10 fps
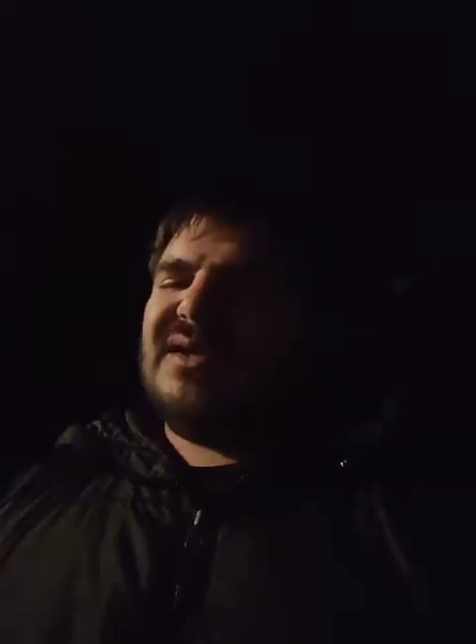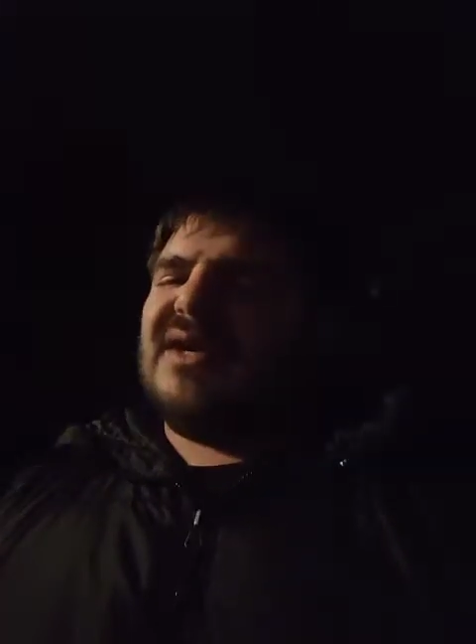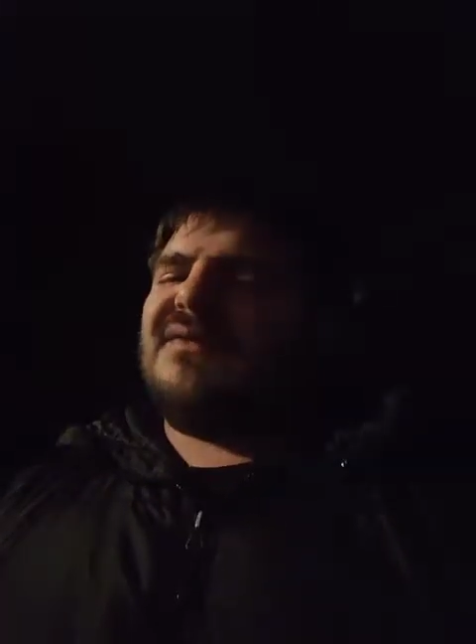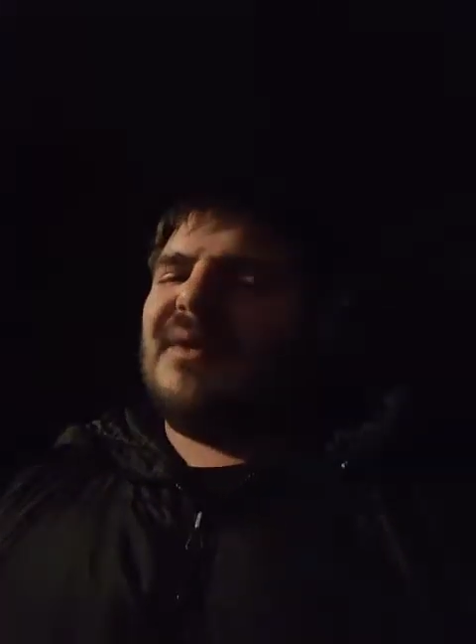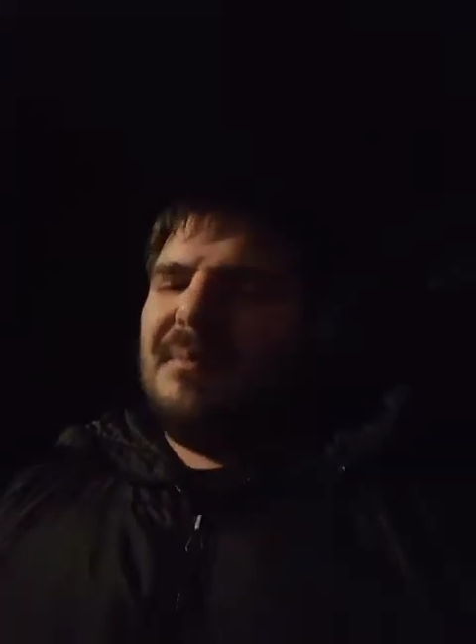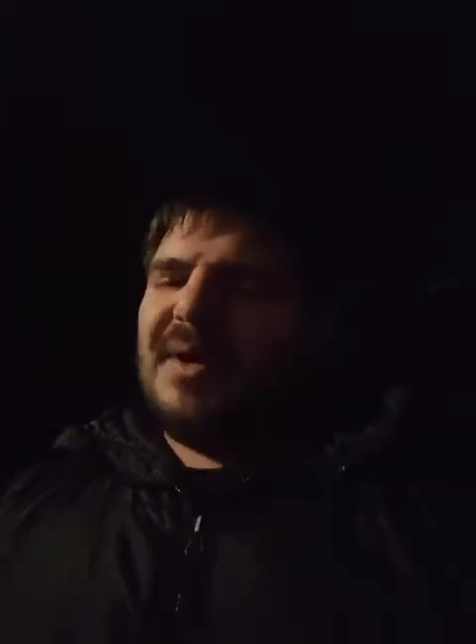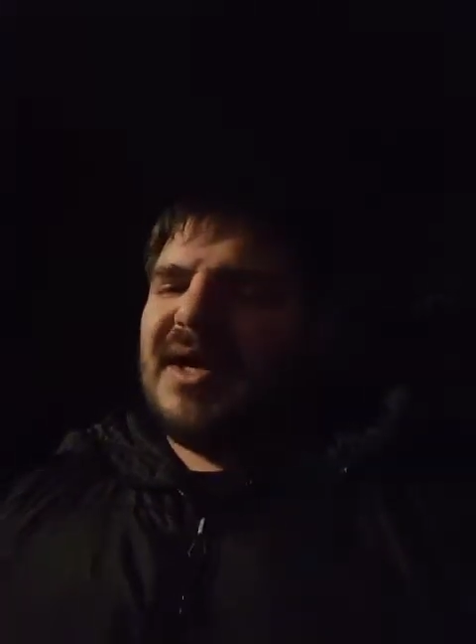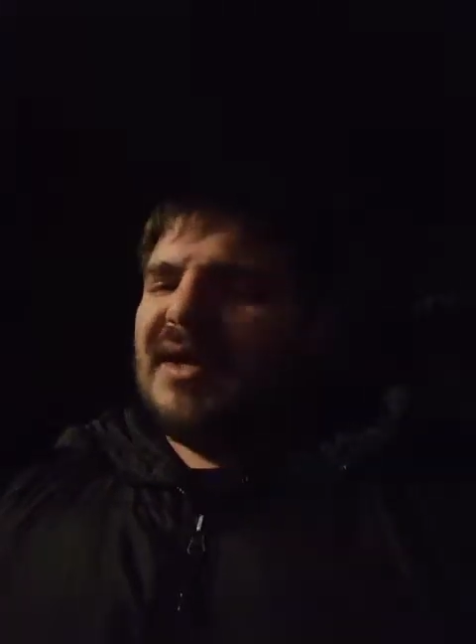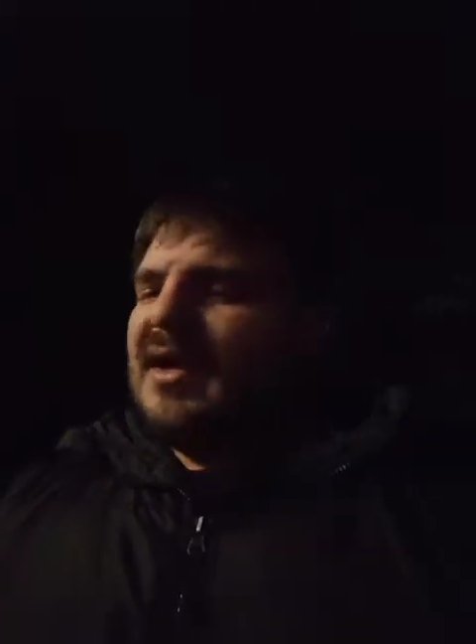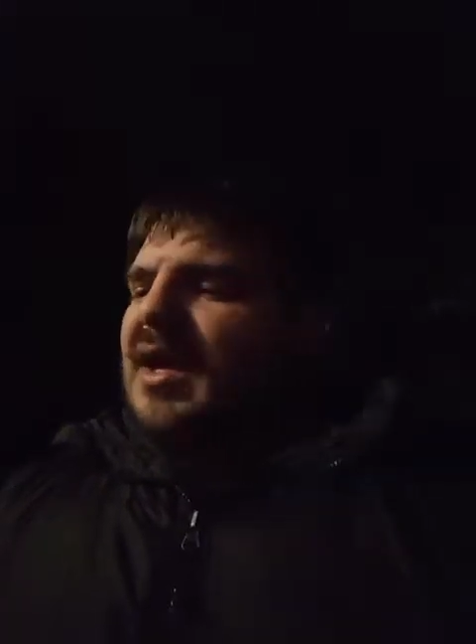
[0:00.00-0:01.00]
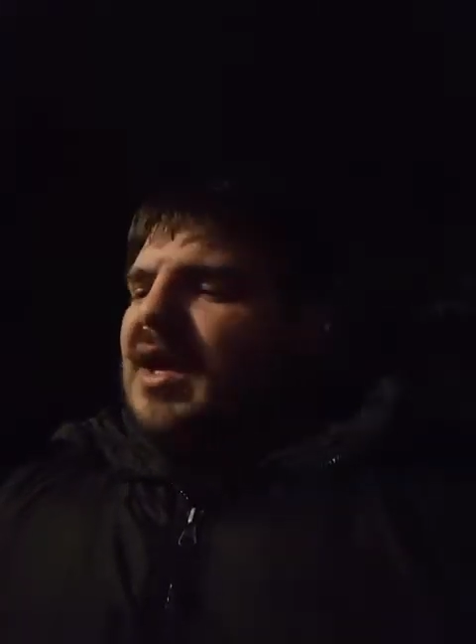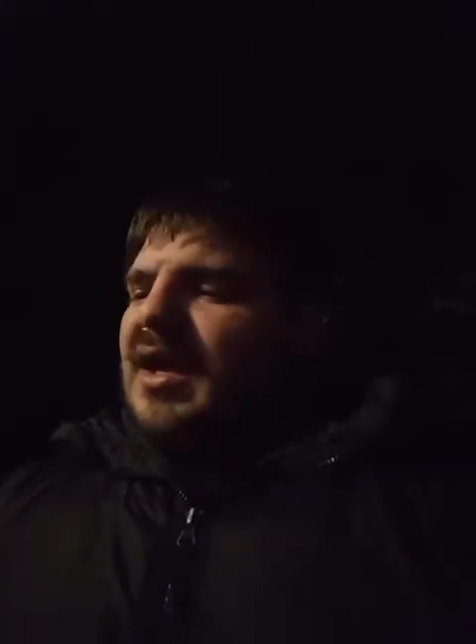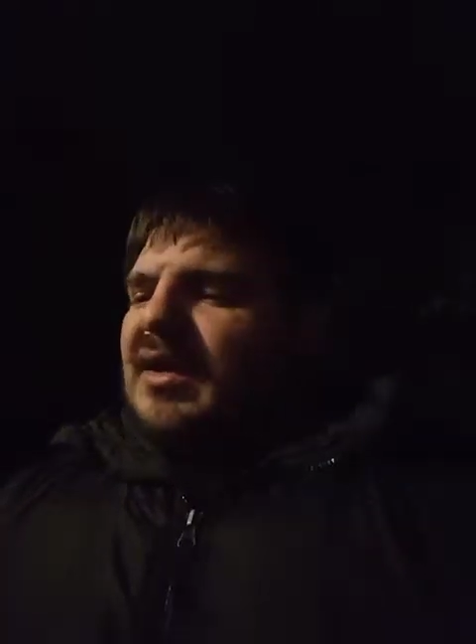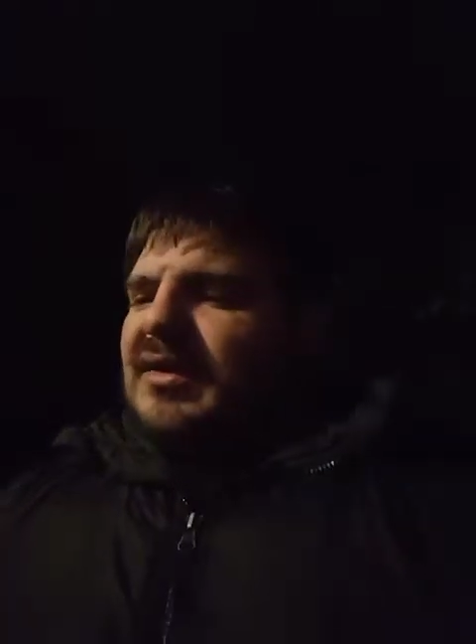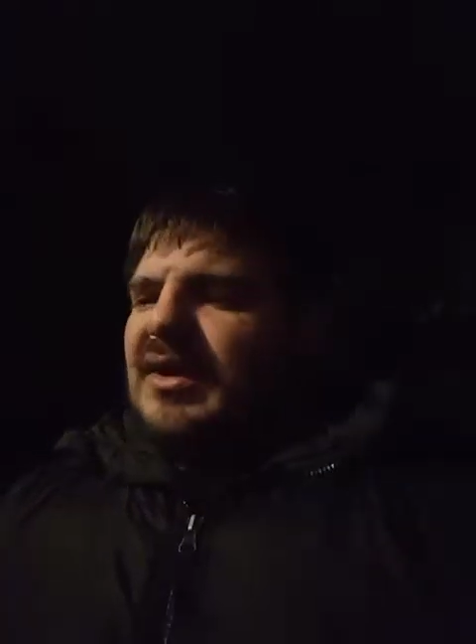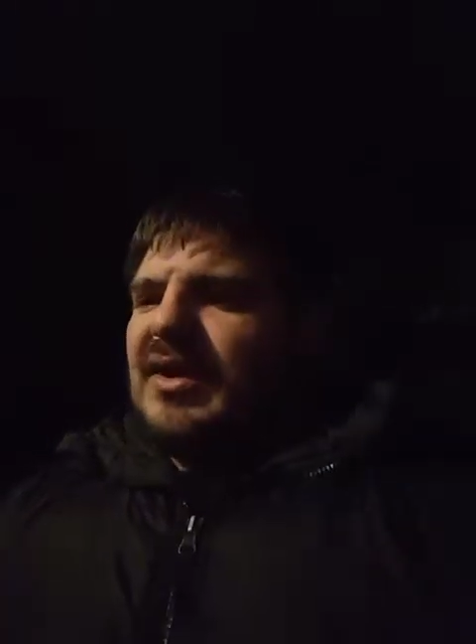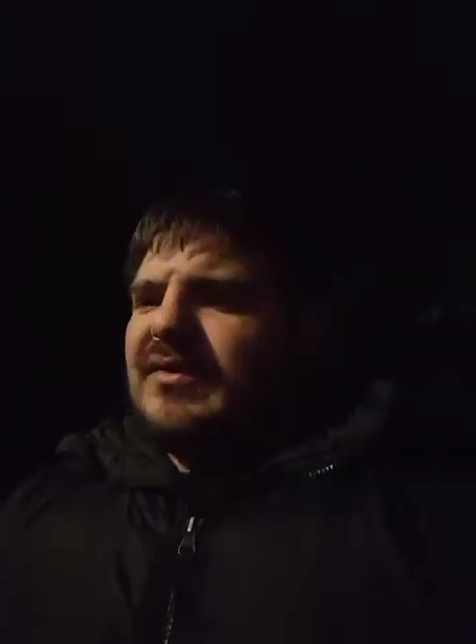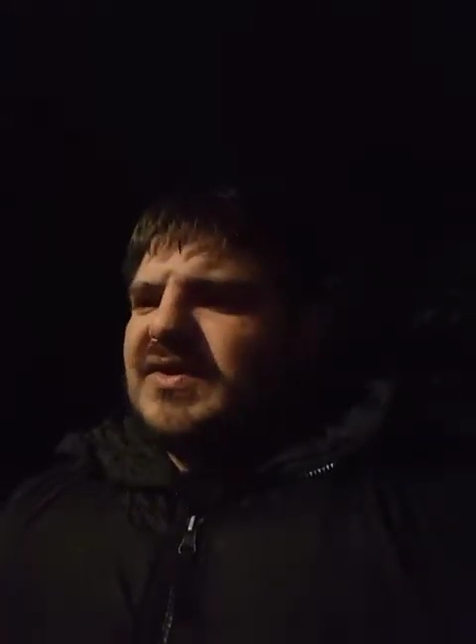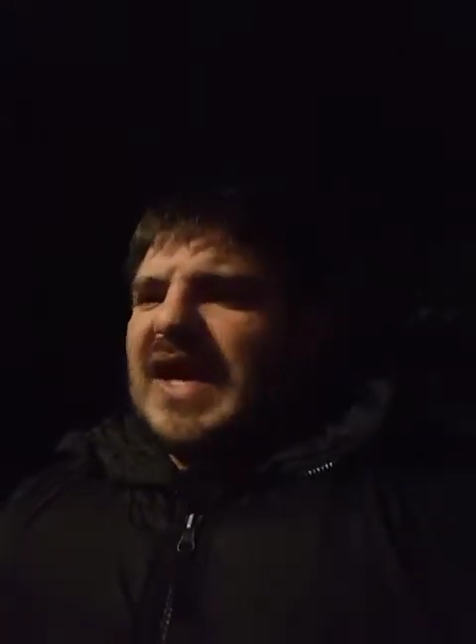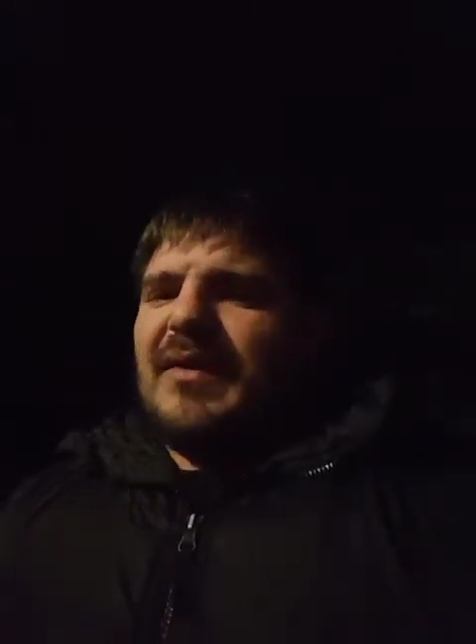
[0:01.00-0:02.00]
different, but,
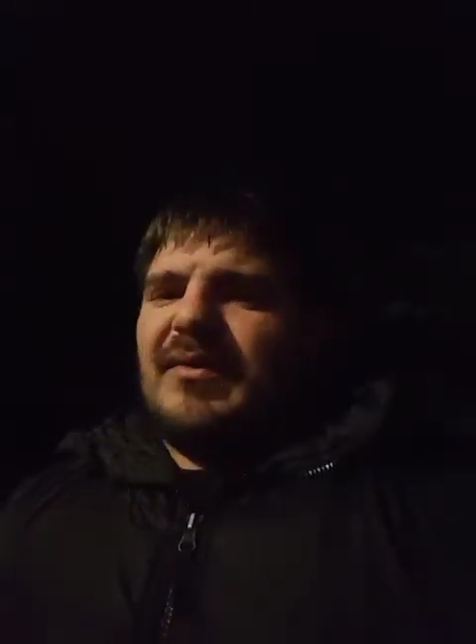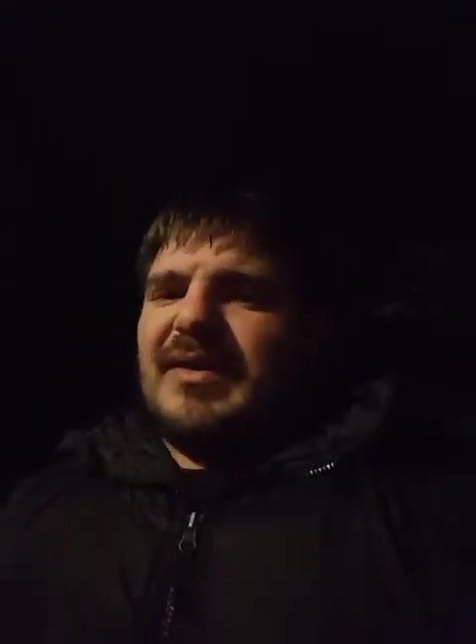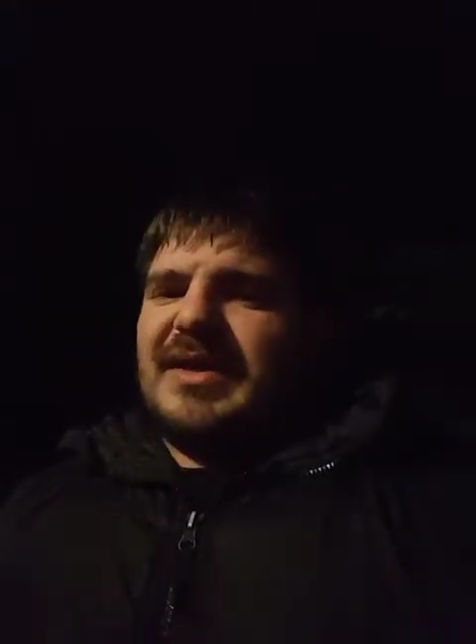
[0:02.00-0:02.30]
Skyrim